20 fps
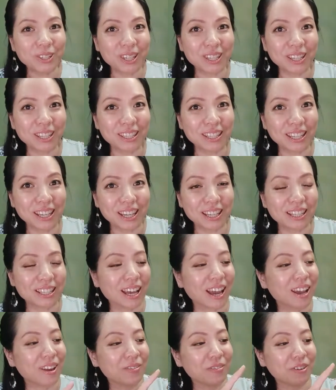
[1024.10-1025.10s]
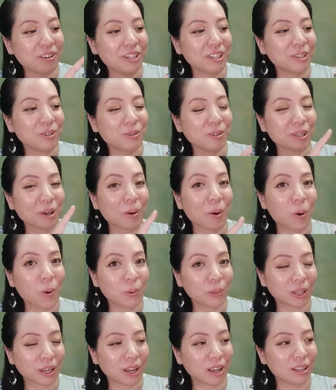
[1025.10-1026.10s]
sure that I've already used up
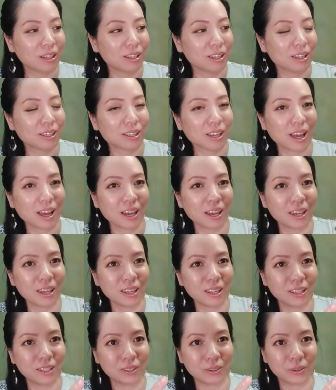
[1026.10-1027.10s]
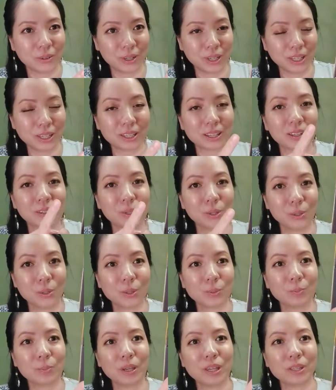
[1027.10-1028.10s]
all the colors, I create
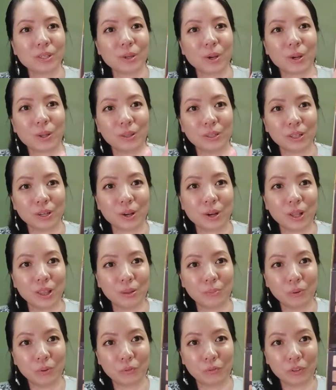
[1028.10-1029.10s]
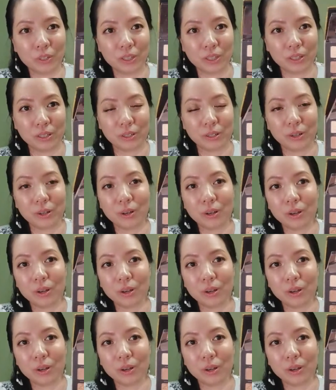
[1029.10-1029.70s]
looks based on the column over here.